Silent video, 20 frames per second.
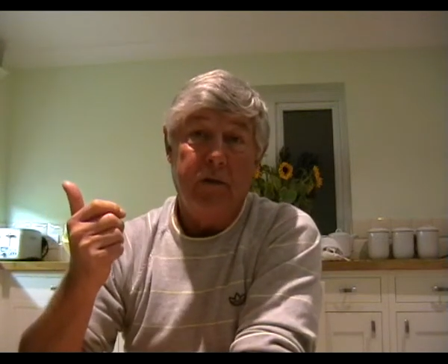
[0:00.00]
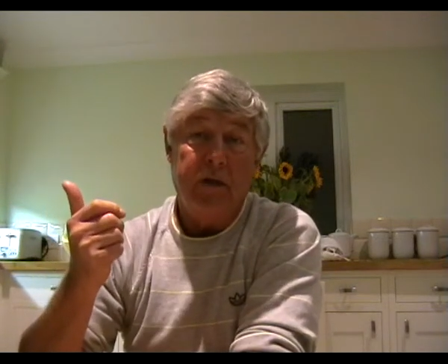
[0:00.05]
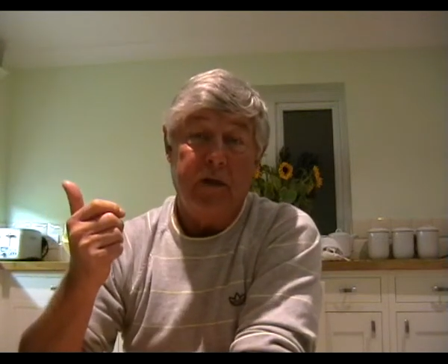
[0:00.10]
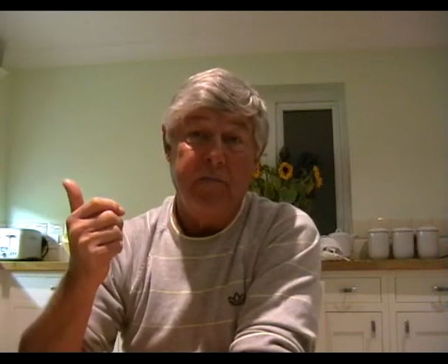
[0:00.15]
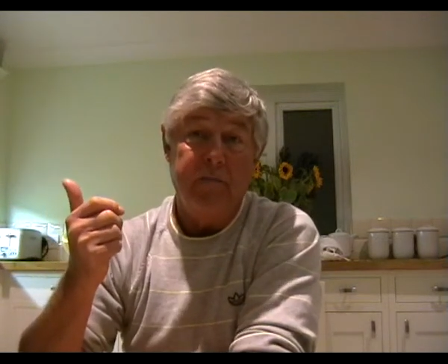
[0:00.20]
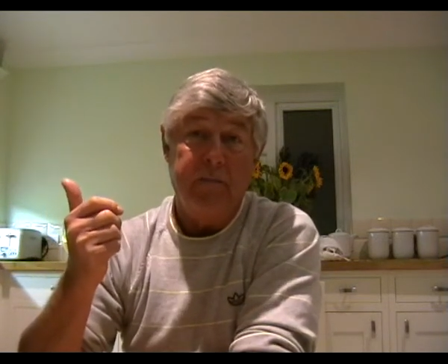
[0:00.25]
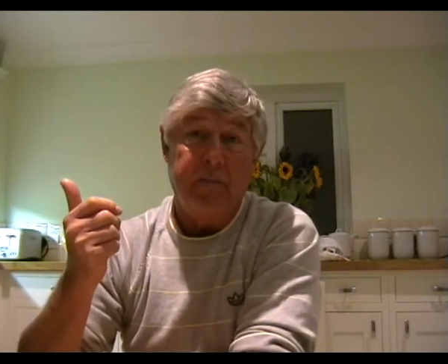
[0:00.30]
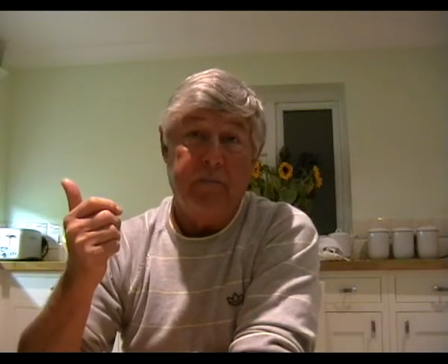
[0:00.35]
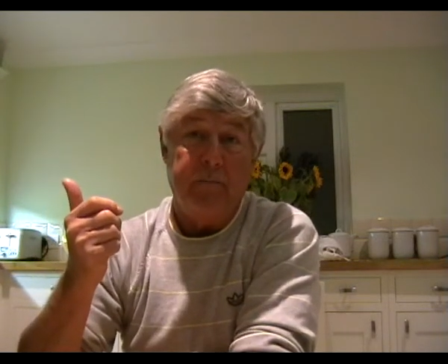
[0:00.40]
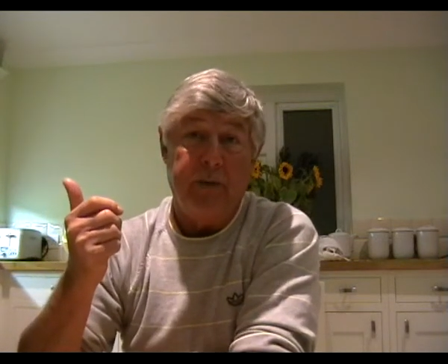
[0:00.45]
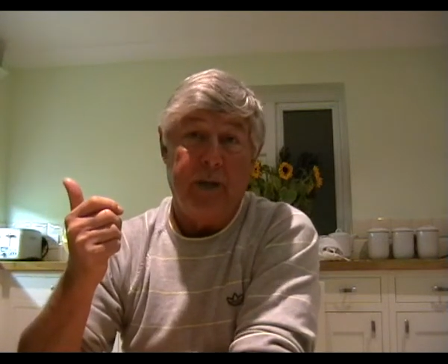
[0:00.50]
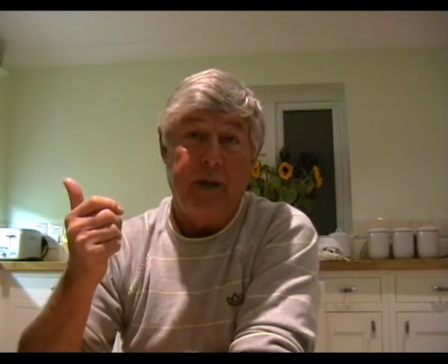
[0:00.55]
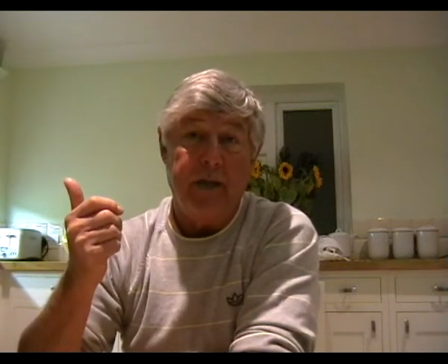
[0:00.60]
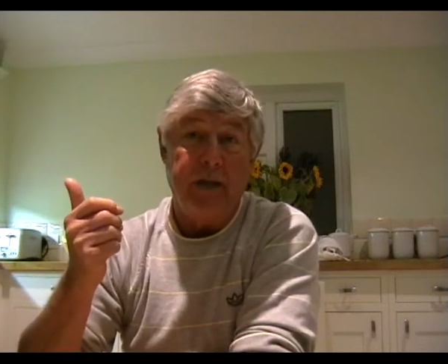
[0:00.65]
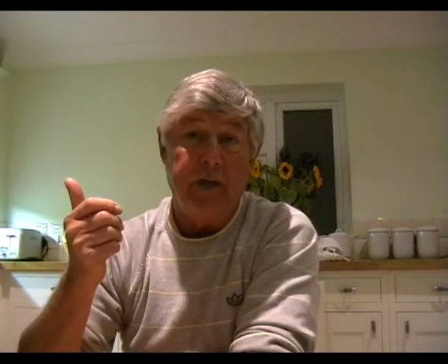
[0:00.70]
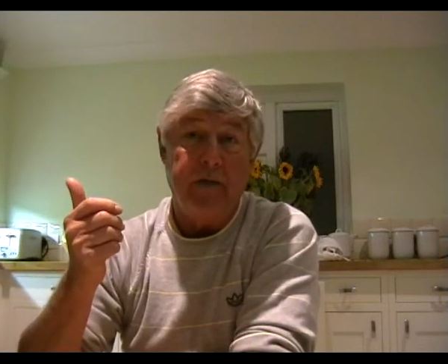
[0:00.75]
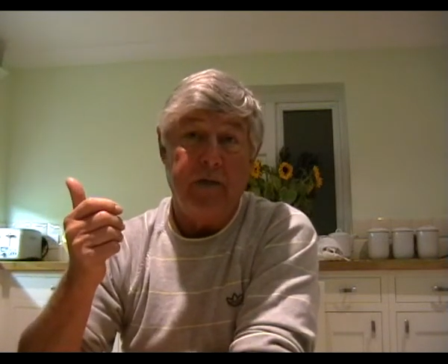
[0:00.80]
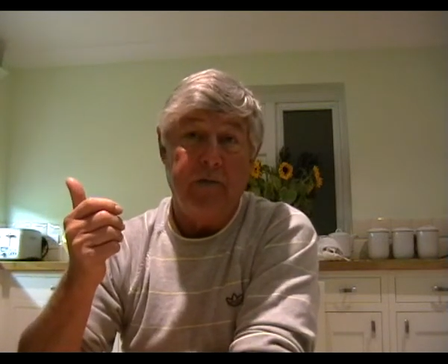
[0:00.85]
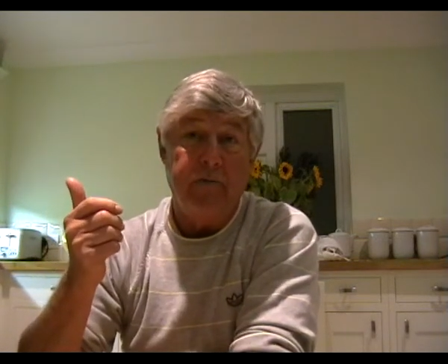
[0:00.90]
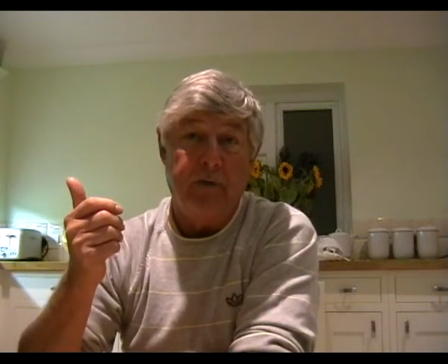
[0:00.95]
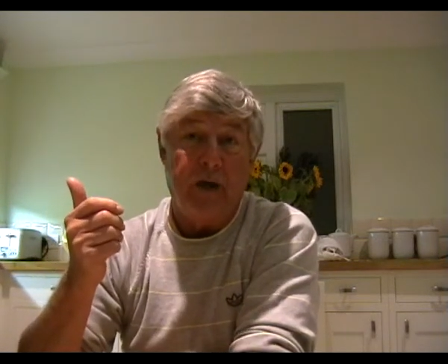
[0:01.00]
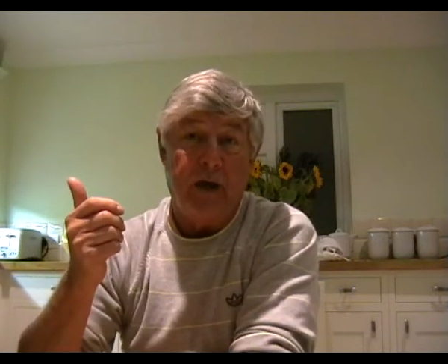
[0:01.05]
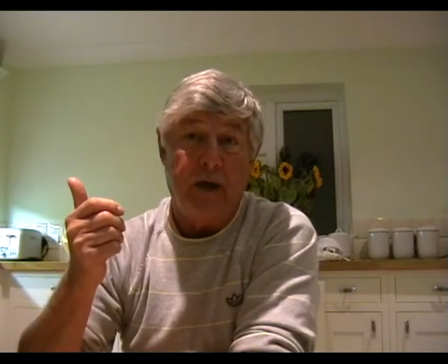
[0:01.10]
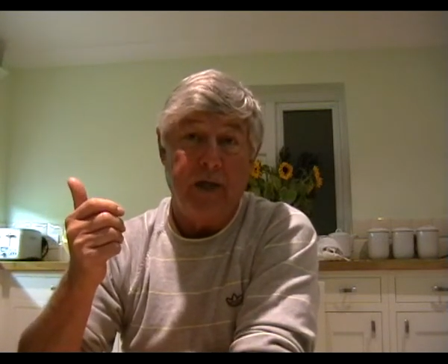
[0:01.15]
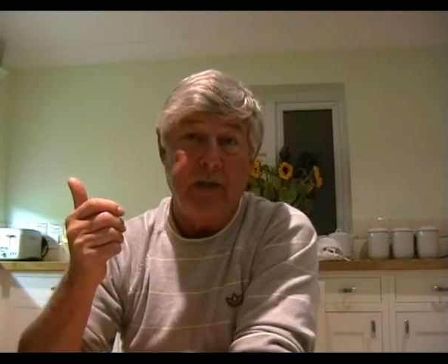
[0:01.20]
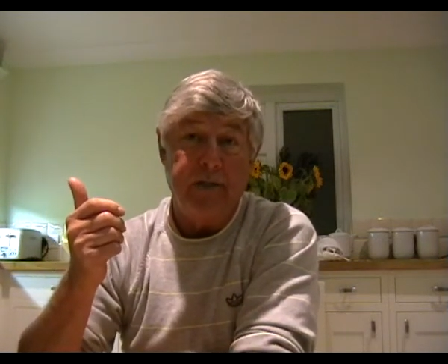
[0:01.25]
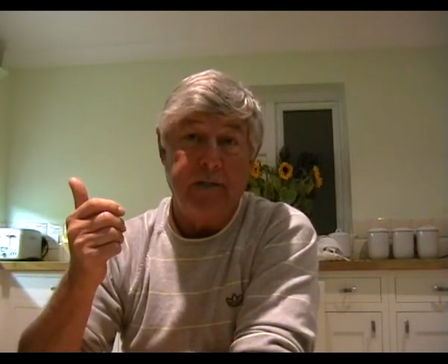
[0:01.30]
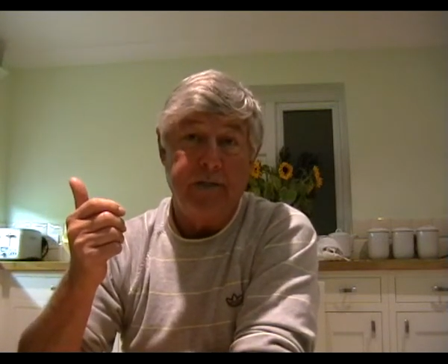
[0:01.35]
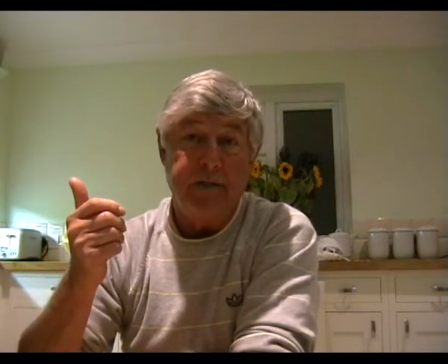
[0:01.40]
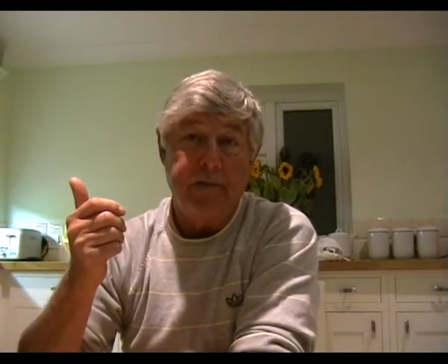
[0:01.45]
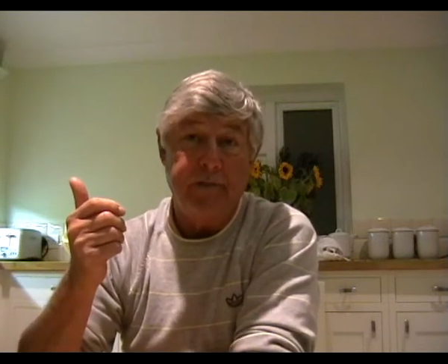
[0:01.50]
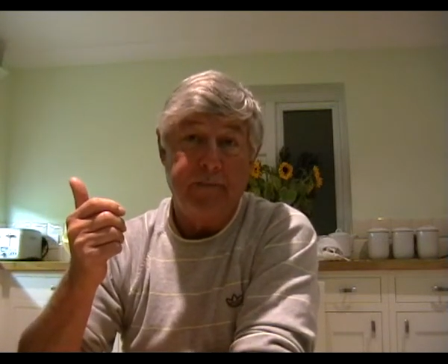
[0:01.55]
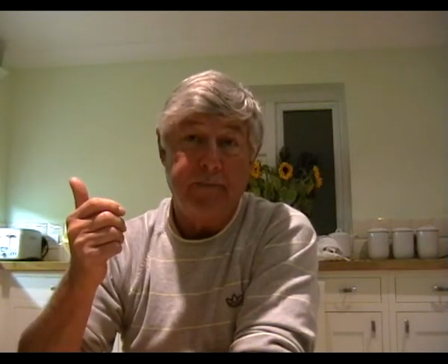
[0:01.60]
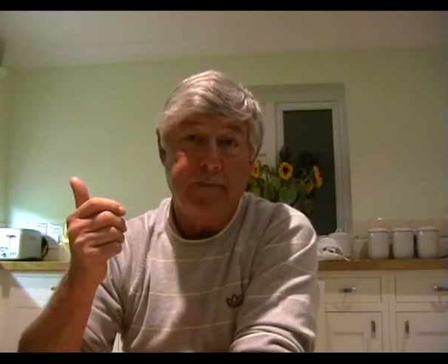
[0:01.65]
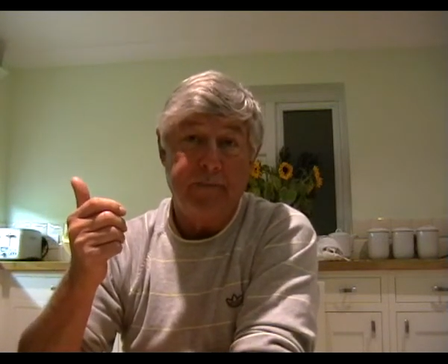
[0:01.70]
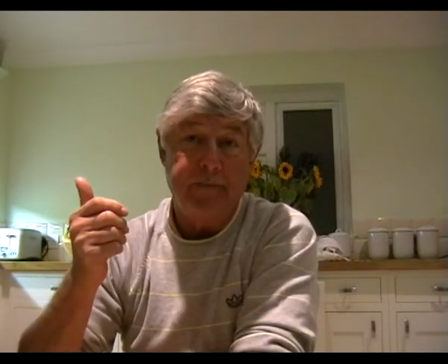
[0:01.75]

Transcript: give them a bloody good race.